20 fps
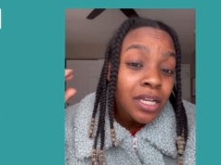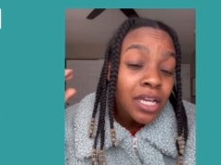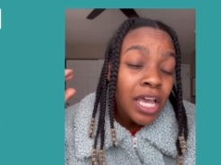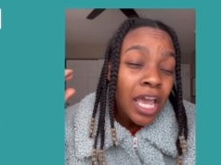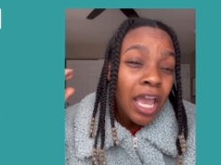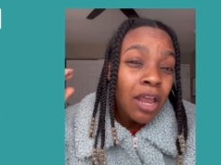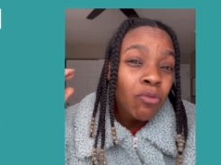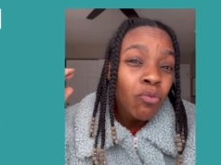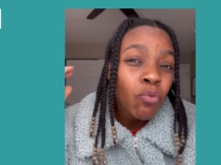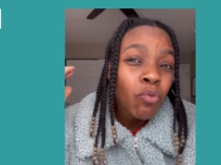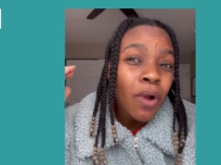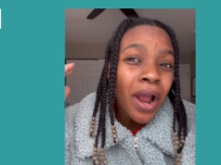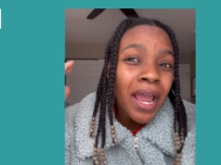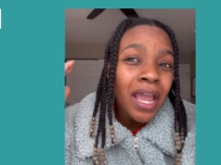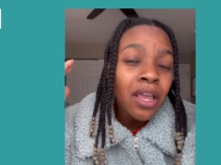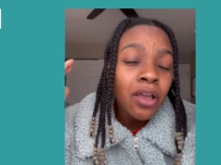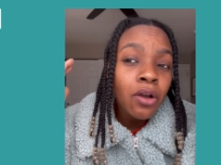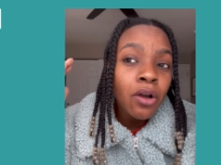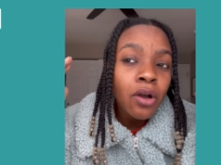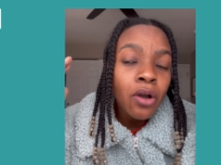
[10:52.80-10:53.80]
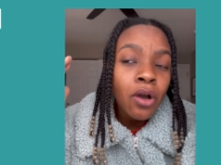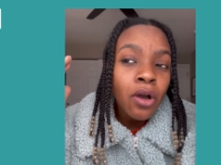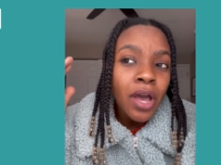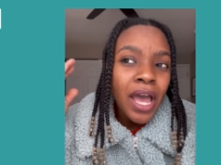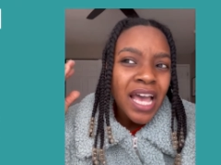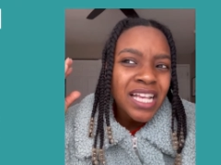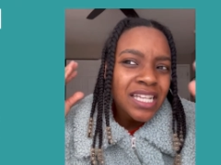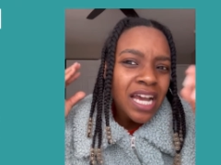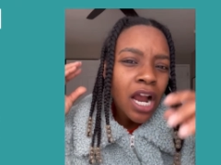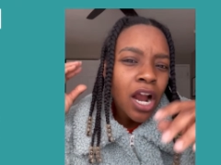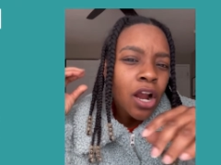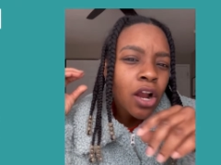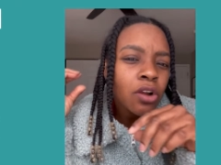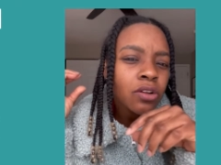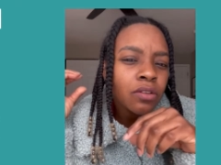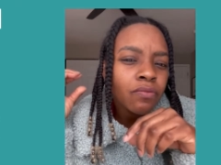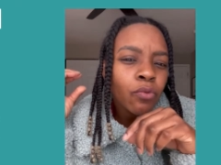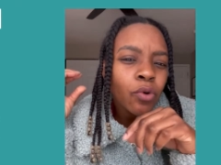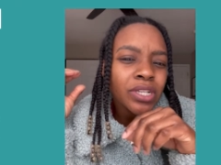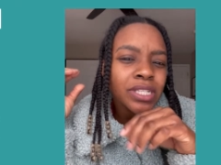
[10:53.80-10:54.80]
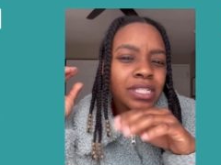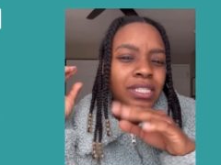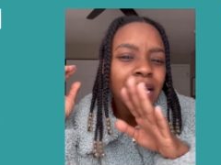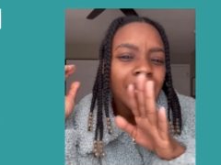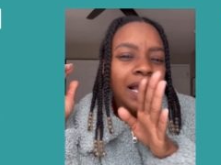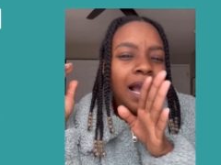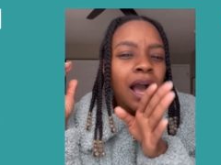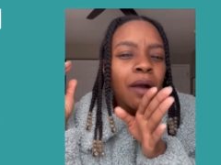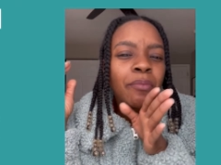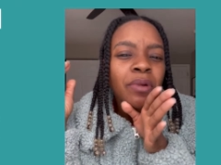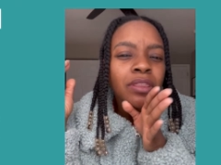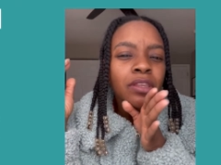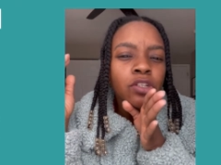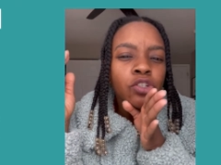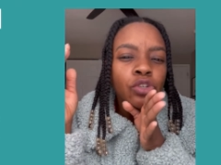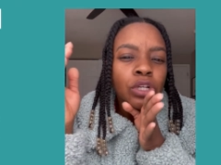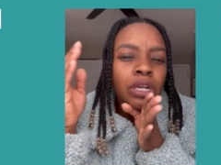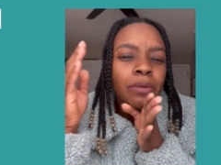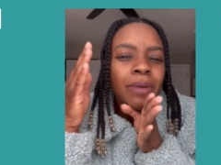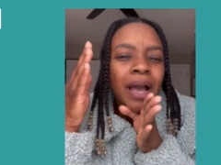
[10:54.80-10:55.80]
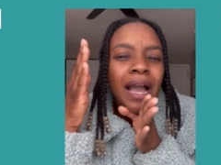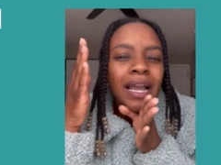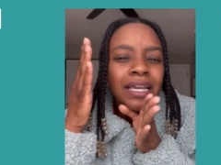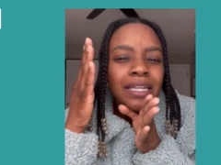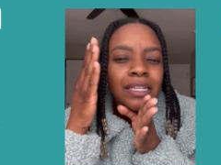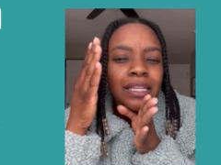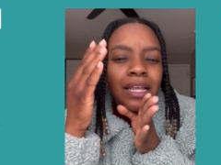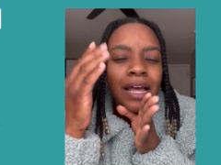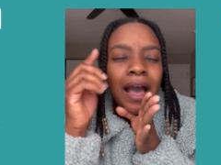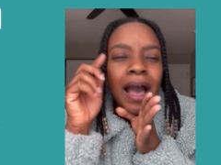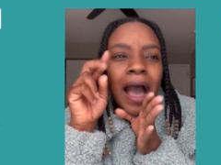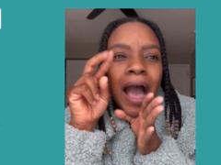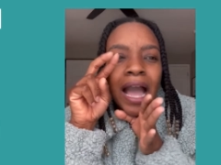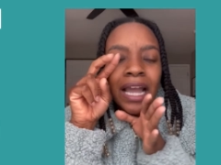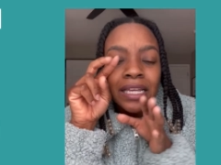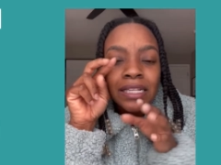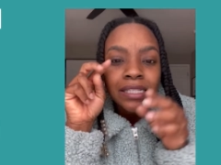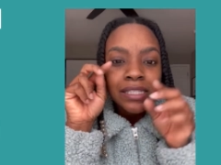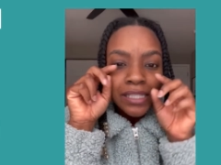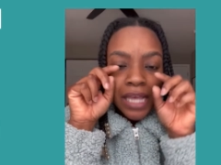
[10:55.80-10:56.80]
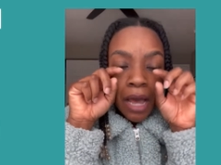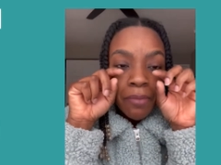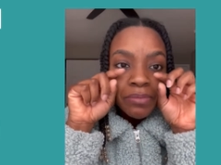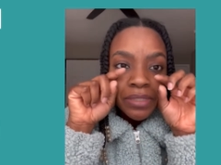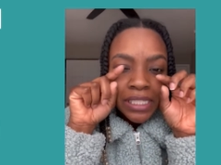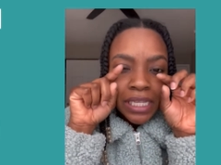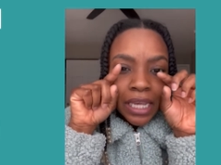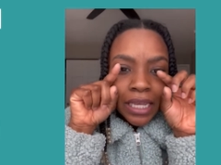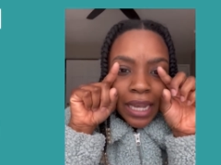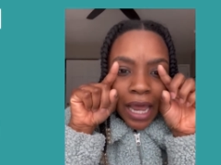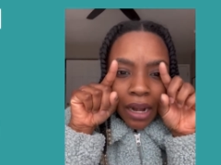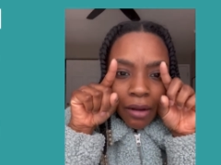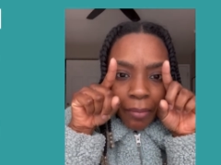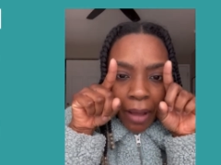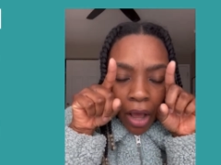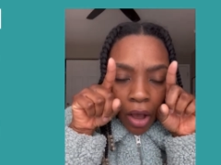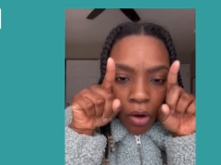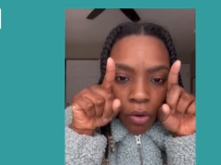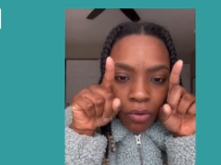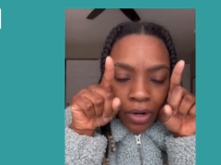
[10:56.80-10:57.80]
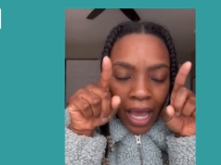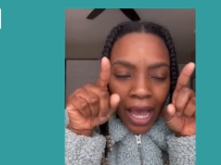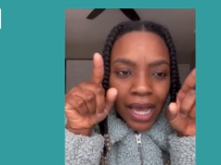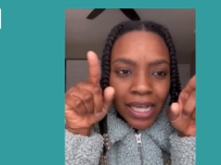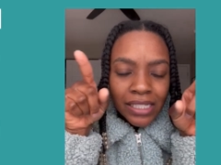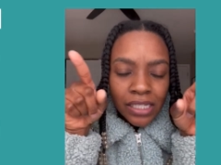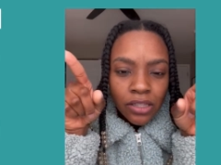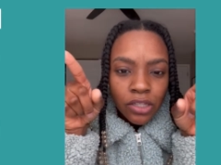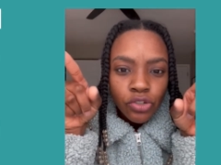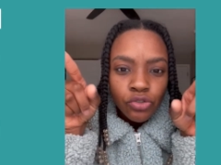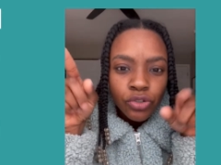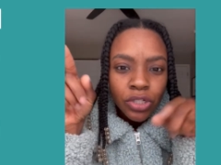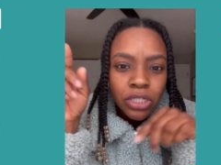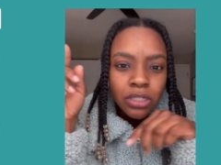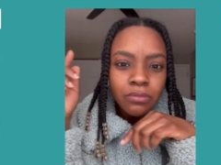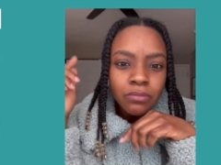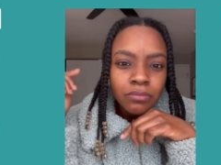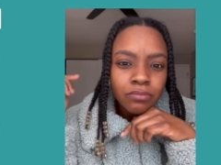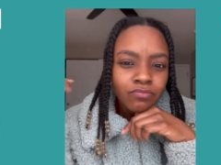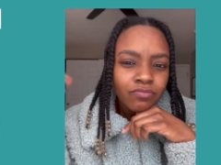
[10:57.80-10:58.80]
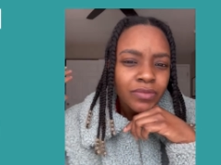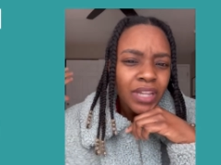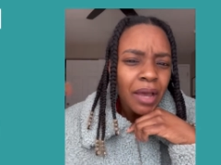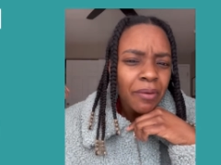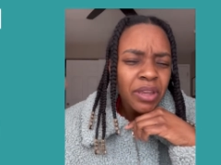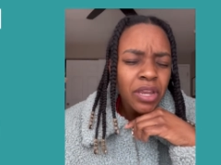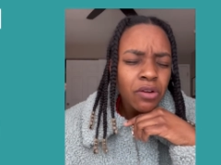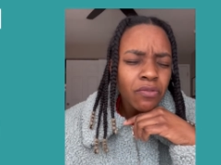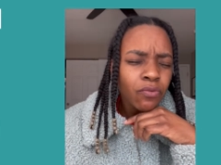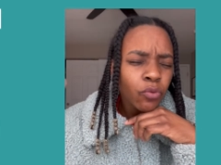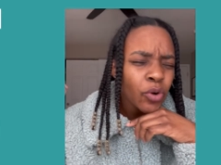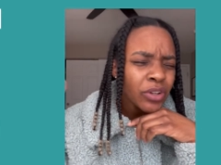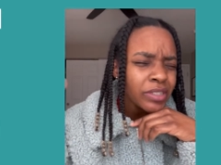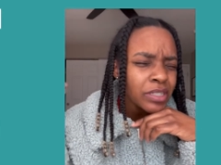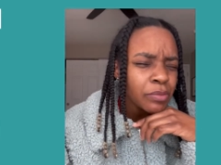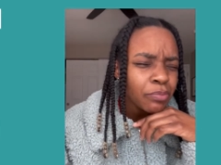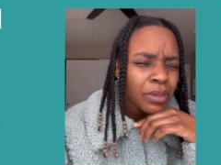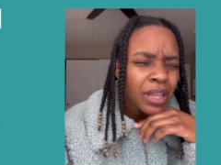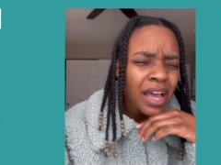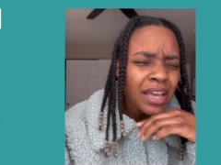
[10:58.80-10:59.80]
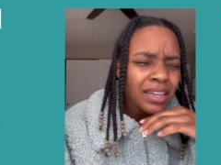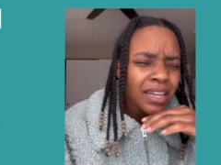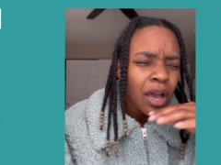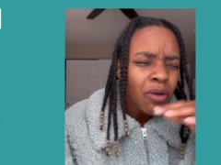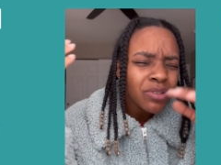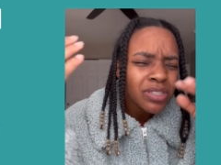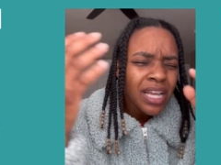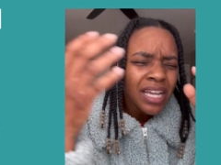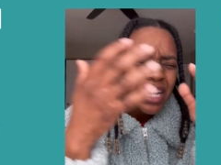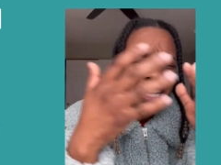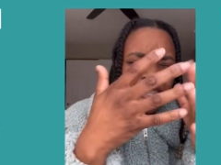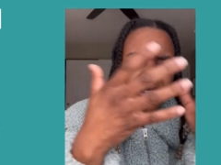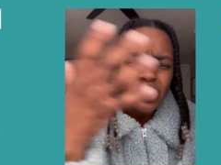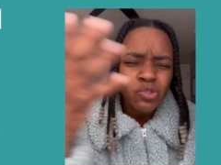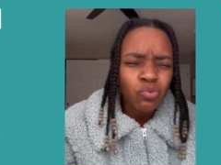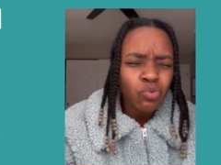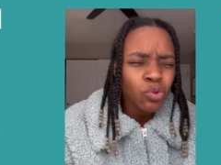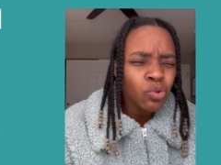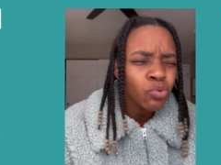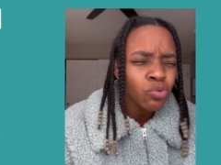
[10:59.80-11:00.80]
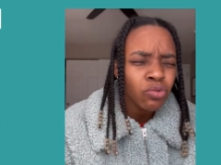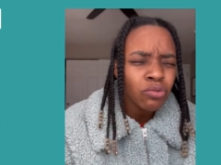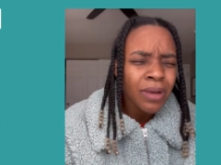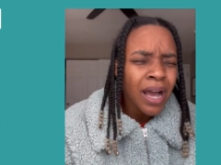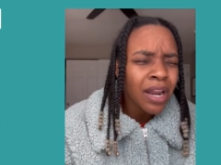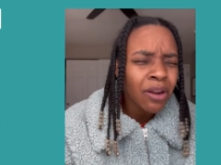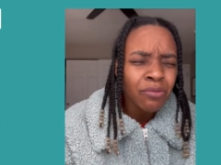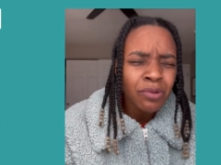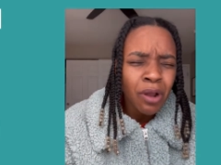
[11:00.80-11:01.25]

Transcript: And right as I heard the voices, like I'm in the dream, I can I can I'm seeing out of my own eyes in the dream. I hear voices plotting. I was like in this room, I don't